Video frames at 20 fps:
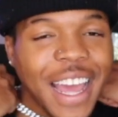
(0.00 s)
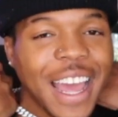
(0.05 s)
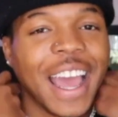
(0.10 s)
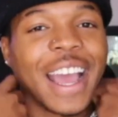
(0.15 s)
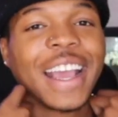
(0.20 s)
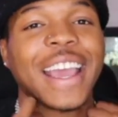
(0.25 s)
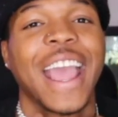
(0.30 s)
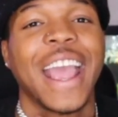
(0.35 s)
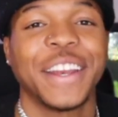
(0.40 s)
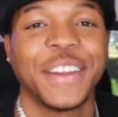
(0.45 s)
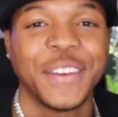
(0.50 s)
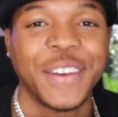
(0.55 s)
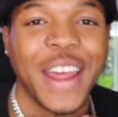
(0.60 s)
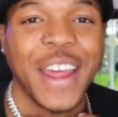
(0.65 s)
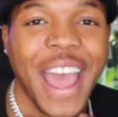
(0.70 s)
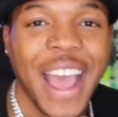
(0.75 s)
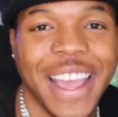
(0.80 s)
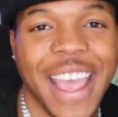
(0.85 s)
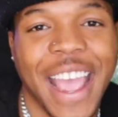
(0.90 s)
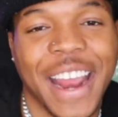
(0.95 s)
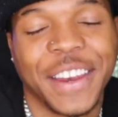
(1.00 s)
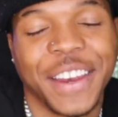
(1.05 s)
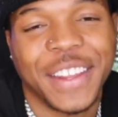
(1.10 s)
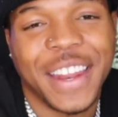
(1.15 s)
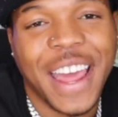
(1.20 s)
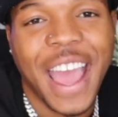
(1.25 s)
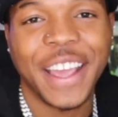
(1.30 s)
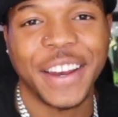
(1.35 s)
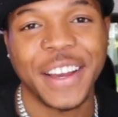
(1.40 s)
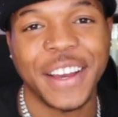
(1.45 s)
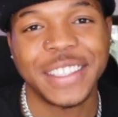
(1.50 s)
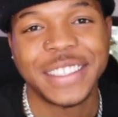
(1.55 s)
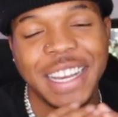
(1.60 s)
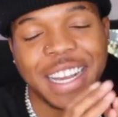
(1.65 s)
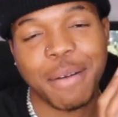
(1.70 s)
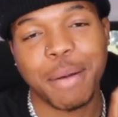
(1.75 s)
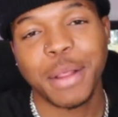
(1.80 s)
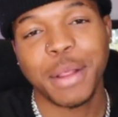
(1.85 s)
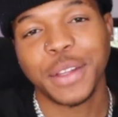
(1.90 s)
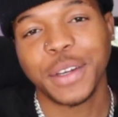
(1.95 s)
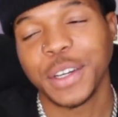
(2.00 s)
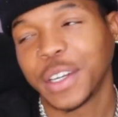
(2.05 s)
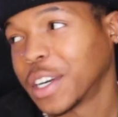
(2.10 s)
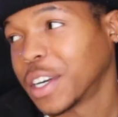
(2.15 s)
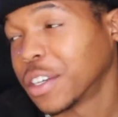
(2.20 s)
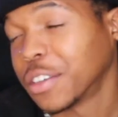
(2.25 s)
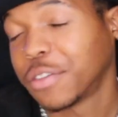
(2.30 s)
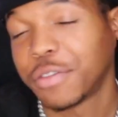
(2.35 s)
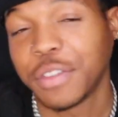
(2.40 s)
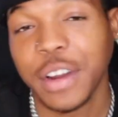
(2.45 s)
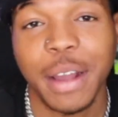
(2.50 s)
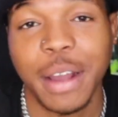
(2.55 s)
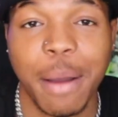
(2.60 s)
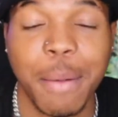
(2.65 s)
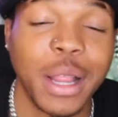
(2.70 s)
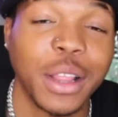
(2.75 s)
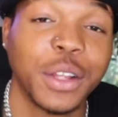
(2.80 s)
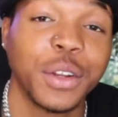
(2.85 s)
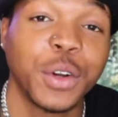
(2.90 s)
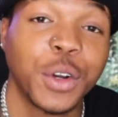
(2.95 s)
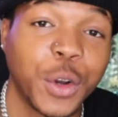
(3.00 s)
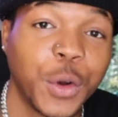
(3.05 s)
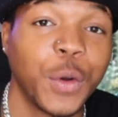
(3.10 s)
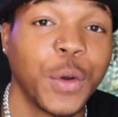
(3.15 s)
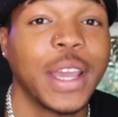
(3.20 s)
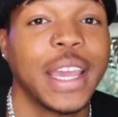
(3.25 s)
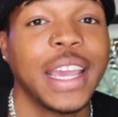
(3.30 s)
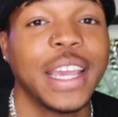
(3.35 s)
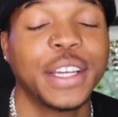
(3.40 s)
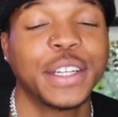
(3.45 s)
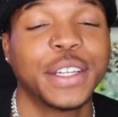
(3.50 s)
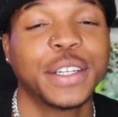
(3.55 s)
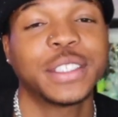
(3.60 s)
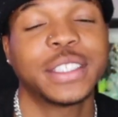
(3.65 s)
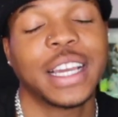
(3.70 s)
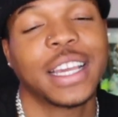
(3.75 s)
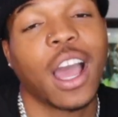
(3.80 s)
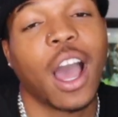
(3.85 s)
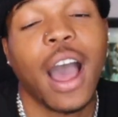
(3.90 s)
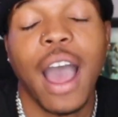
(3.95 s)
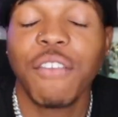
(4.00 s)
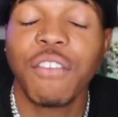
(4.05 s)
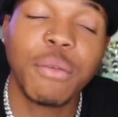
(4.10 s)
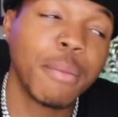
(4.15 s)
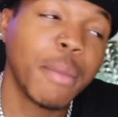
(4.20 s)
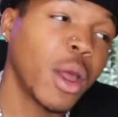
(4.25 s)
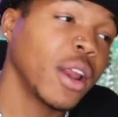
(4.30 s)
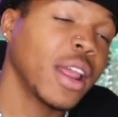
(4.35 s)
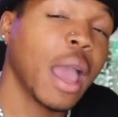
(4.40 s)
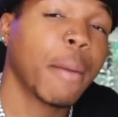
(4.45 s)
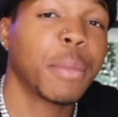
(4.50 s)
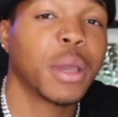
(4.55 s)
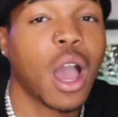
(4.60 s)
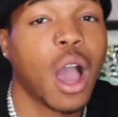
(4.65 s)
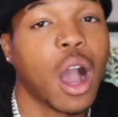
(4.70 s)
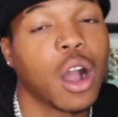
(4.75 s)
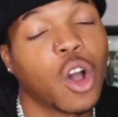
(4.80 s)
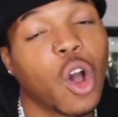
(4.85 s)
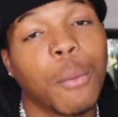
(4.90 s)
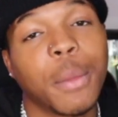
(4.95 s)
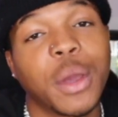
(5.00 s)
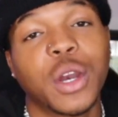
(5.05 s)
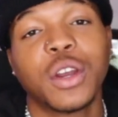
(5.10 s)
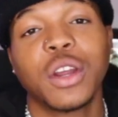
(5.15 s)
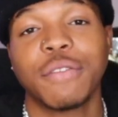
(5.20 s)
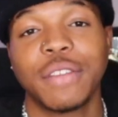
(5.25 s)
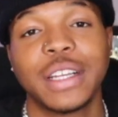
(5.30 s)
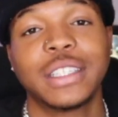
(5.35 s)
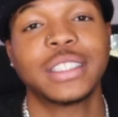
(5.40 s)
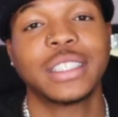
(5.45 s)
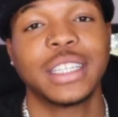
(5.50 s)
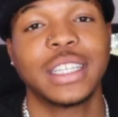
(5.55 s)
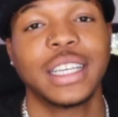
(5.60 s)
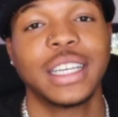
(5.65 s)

can't do that, can't do that. You know I'm saying? I got my little girlfriend, I got my mm-hmm. little queen, you know I'm saying? Y'all haven't met her yet, but y'all gonna meet her eventually.